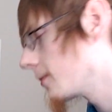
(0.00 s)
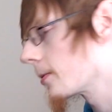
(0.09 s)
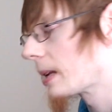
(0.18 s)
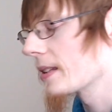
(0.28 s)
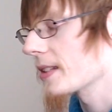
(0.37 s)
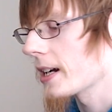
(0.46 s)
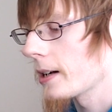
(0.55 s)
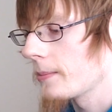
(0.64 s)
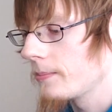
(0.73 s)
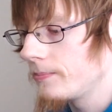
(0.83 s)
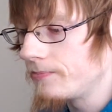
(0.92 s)
from that
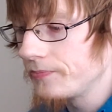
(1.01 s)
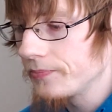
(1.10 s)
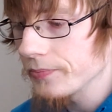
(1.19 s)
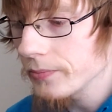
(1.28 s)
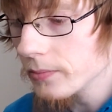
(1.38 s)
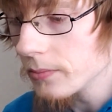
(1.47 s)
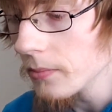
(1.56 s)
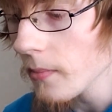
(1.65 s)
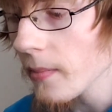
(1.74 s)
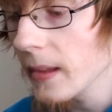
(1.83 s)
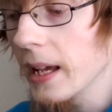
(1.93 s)
time.
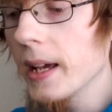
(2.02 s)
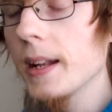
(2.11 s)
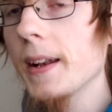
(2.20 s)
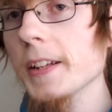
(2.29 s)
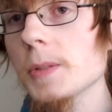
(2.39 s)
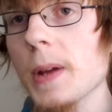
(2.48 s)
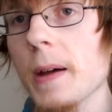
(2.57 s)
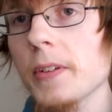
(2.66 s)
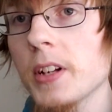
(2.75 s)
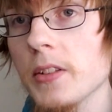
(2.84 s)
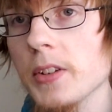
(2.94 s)
Next up, we have
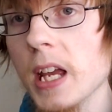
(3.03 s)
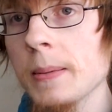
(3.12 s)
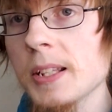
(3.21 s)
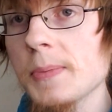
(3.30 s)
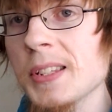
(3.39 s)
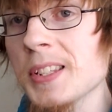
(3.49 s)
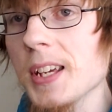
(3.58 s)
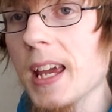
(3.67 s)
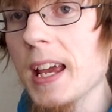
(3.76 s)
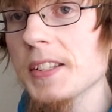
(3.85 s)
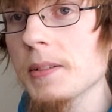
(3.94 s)
another game that's missing the
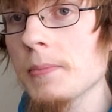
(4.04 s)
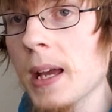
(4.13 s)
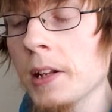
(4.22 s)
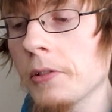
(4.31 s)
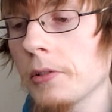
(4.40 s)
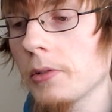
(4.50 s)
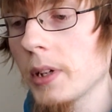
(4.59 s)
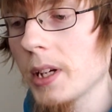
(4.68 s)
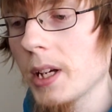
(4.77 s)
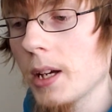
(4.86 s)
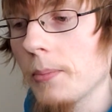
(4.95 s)
case and manual,
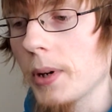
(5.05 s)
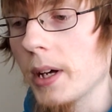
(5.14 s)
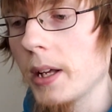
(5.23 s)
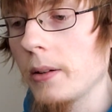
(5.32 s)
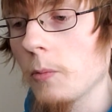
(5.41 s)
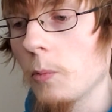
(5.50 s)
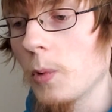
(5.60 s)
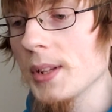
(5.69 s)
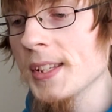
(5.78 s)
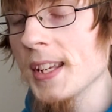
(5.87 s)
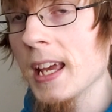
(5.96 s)
but
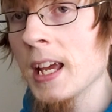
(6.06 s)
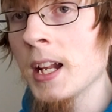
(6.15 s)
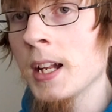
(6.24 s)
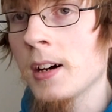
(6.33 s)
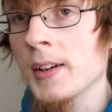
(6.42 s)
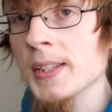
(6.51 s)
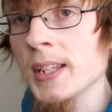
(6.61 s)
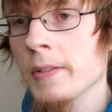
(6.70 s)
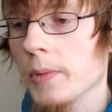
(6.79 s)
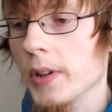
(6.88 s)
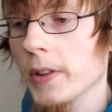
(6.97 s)
once again, honestly, it
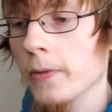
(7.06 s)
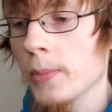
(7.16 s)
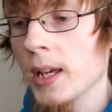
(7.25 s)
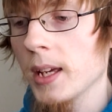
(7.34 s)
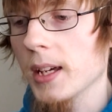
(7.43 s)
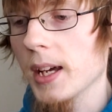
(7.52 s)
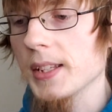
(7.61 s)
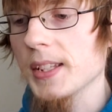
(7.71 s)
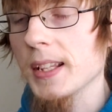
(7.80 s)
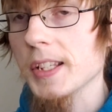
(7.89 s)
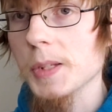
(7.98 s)
was worth it for me because
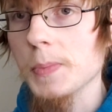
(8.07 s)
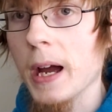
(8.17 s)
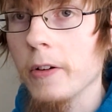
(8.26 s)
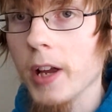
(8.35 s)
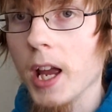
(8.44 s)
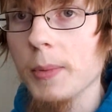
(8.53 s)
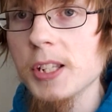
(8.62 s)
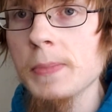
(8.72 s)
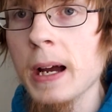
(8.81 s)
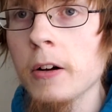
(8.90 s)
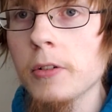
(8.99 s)
it's a Spyro game. It's
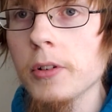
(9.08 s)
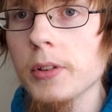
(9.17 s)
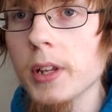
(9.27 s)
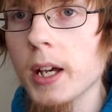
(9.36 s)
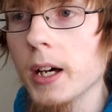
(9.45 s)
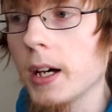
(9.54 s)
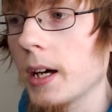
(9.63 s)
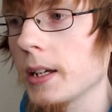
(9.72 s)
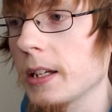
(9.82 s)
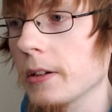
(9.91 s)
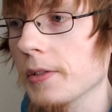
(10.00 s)
Spyro, A
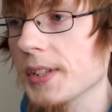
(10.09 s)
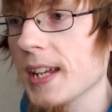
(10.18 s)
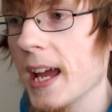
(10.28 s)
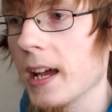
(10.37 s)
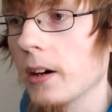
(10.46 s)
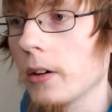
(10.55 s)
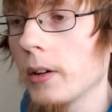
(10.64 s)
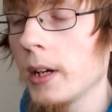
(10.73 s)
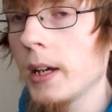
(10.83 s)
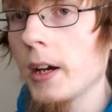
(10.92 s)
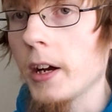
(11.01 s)
Hero's Tale,
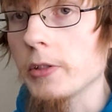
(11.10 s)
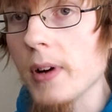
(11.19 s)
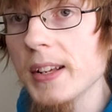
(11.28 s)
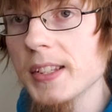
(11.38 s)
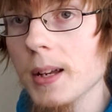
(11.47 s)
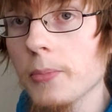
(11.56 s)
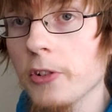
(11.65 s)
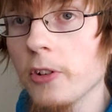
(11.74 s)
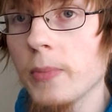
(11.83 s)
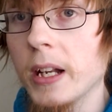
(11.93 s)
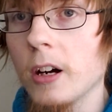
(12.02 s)
a drastic
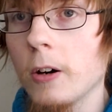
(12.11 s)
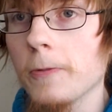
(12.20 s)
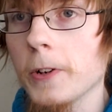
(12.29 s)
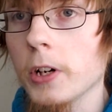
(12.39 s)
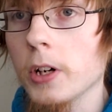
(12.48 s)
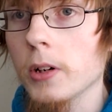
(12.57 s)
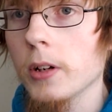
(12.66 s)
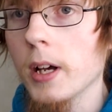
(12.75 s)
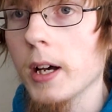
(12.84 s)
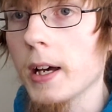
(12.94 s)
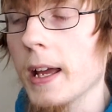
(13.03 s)
improvement over
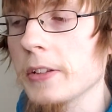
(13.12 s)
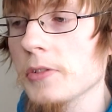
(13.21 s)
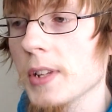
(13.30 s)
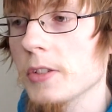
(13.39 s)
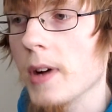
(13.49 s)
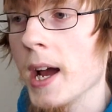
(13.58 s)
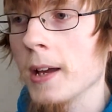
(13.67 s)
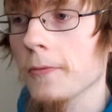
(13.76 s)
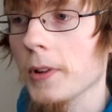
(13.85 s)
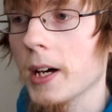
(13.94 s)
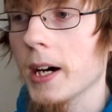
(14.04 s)
Enter the
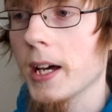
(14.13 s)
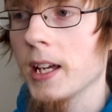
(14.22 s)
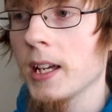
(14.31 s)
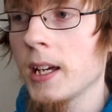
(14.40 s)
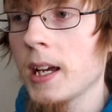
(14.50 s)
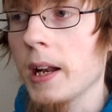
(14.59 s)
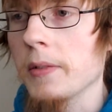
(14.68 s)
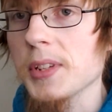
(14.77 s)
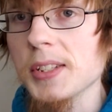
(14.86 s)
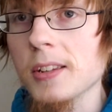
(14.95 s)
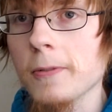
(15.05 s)
Dragonfly, and it was
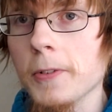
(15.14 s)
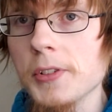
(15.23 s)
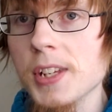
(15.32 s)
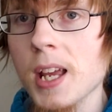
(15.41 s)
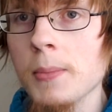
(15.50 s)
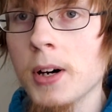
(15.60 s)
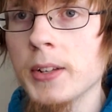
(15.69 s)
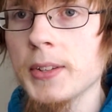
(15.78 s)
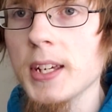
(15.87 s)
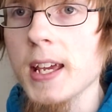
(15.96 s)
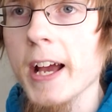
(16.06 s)
also the first game on
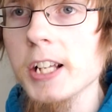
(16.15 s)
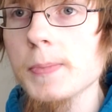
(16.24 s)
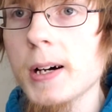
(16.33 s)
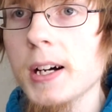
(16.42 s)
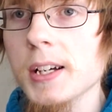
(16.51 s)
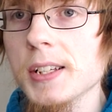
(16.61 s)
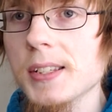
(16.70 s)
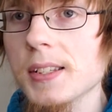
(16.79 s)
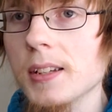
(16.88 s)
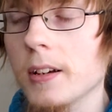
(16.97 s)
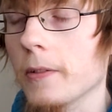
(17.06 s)
the
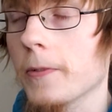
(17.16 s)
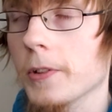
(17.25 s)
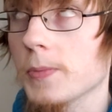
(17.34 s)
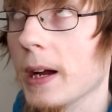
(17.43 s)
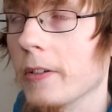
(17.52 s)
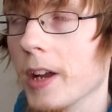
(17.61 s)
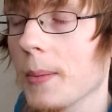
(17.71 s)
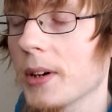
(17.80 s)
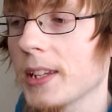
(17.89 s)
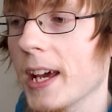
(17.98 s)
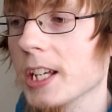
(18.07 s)
Xbox, or first Spyro game
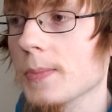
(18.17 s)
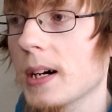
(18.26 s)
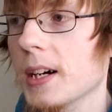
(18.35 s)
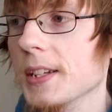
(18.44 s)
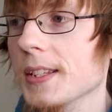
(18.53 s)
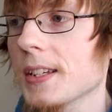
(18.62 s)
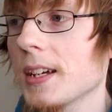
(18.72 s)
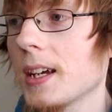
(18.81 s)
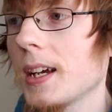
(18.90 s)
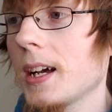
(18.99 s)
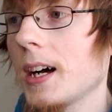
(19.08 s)
on the Xbox,
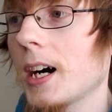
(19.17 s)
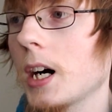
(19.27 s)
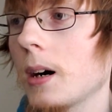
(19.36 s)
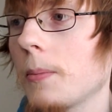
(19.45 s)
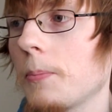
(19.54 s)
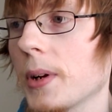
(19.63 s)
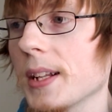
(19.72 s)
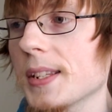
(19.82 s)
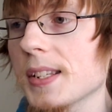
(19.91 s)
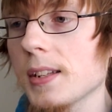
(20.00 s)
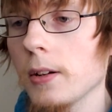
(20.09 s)
but
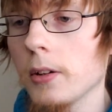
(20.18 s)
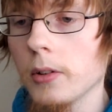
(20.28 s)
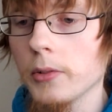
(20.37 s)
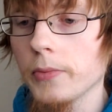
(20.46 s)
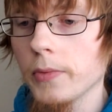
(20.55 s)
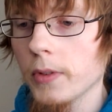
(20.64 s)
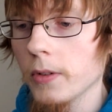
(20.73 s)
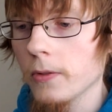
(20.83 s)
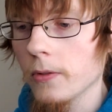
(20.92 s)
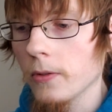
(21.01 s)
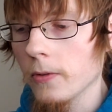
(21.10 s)
it's still,
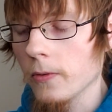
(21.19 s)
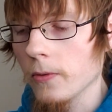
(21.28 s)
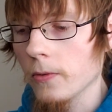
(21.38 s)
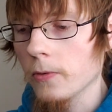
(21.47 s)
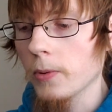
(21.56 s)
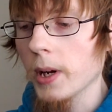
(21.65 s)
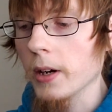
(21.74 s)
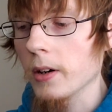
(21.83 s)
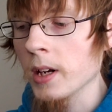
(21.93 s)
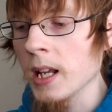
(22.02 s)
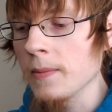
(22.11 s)
from what I
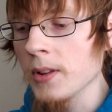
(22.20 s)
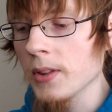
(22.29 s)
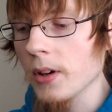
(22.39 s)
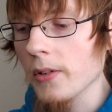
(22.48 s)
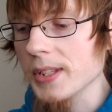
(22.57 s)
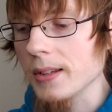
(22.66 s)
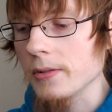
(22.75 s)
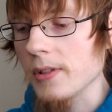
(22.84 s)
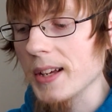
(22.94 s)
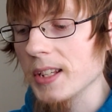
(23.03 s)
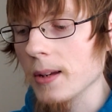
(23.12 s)
heard, even though it's a
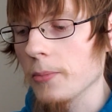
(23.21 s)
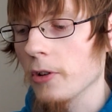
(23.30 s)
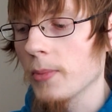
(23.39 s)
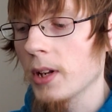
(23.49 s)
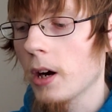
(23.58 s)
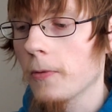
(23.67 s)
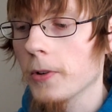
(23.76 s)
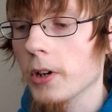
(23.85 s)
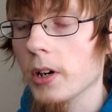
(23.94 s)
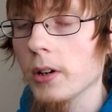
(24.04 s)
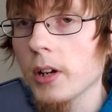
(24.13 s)
drastic improvement over